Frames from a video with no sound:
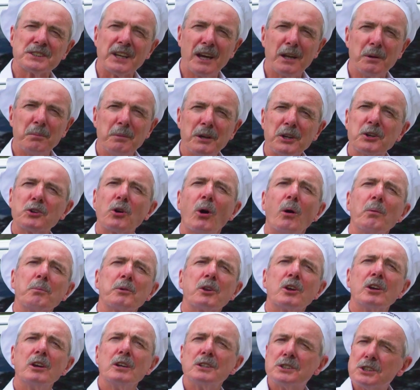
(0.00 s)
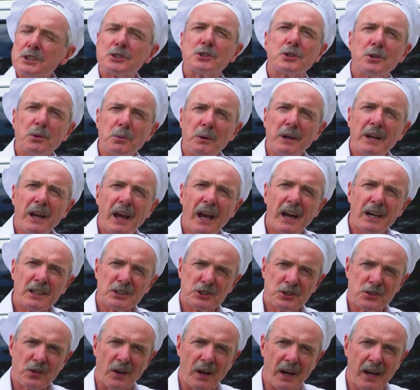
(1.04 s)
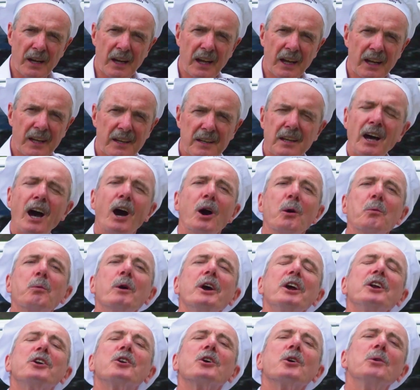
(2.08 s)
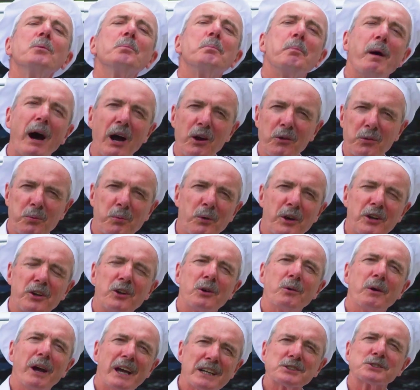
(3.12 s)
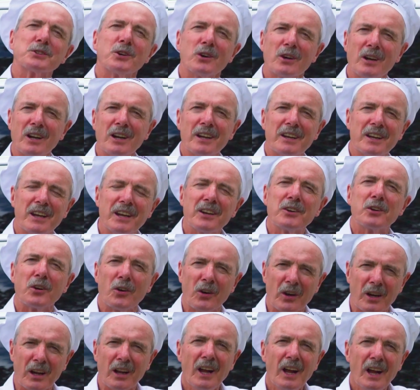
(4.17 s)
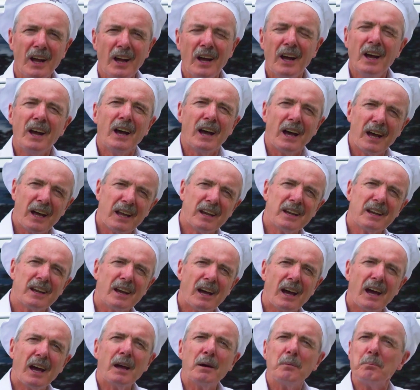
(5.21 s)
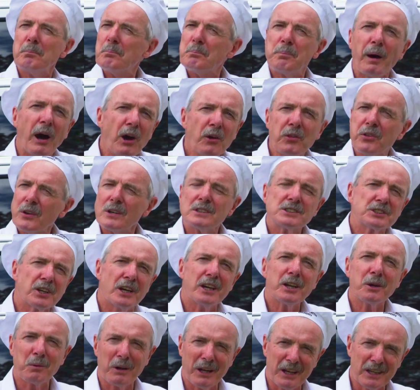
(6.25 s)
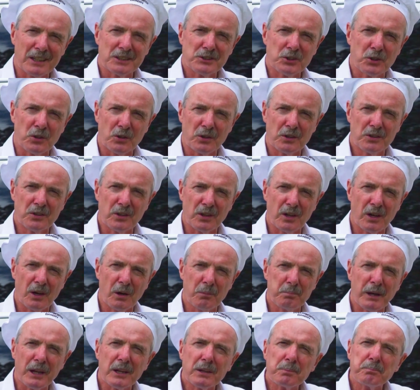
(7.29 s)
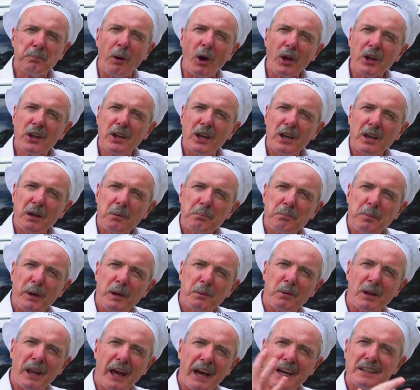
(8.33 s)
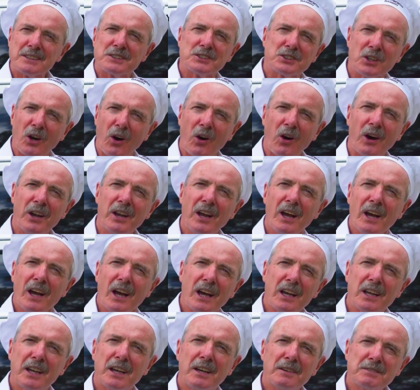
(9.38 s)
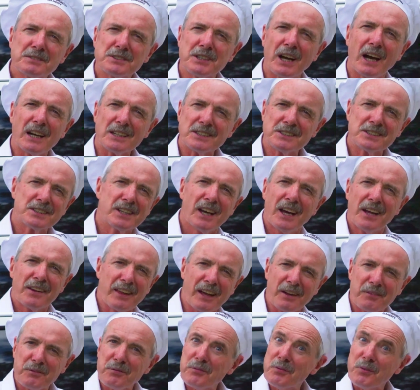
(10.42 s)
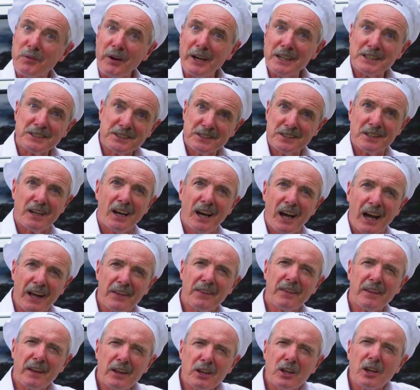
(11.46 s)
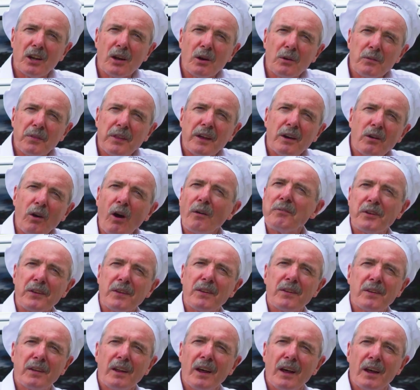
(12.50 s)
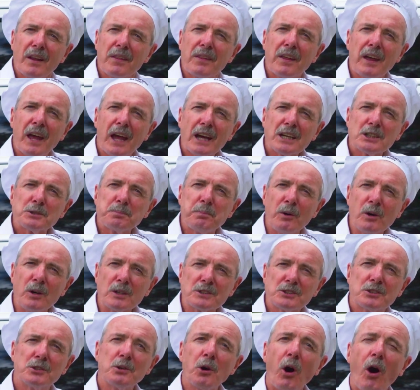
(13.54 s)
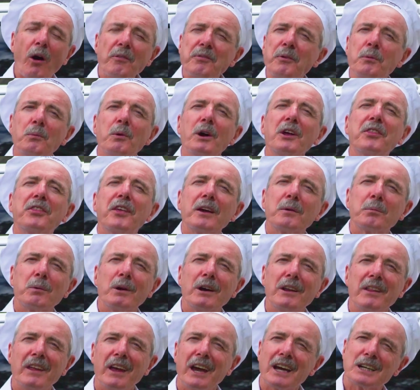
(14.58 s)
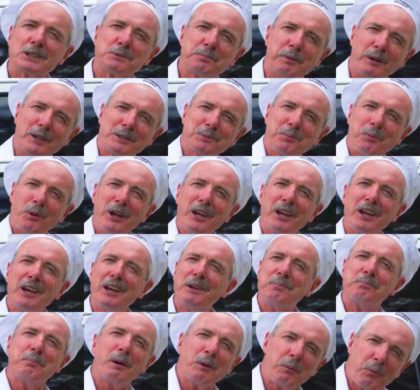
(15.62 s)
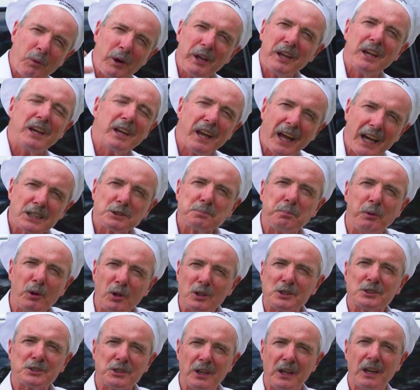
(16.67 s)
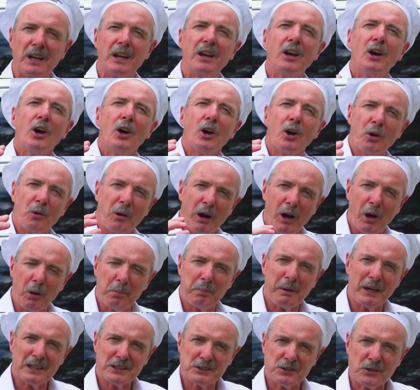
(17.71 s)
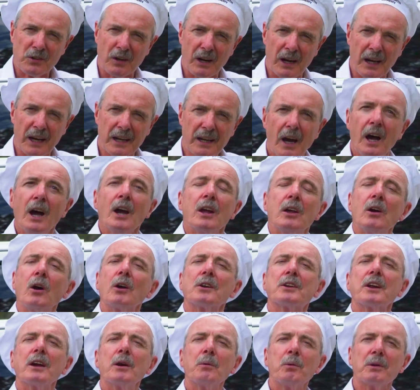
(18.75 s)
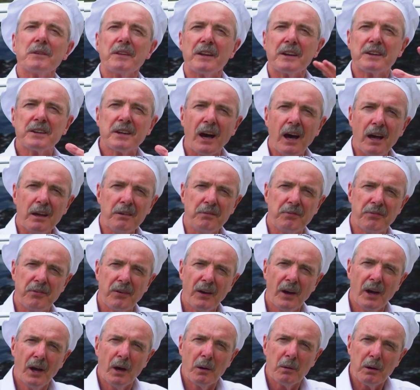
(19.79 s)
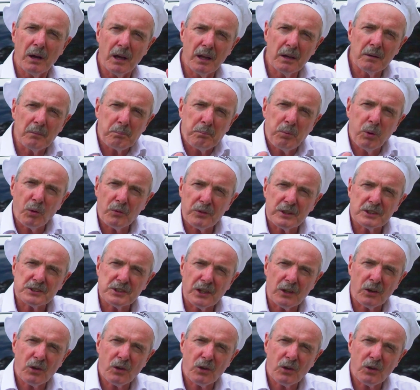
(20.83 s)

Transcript: say to me, Tom, do you just do in-house training? No, we do both. We do external and internal. And uh, both are as equally as good, you know. But by getting people outside, it gives us that fresh, and you know, they're often the experts. You often we think we're the experts, we get, but we get experts in who help us train. You know, I tell you what, the TAFE in, put this